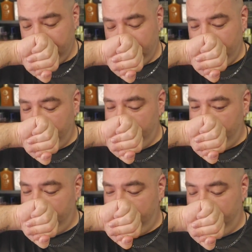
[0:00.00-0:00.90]

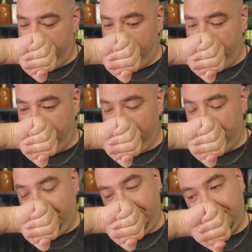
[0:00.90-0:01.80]

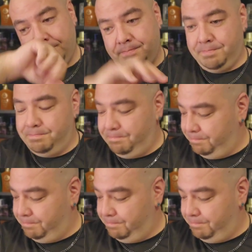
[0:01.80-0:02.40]
No one is speaking in this clip.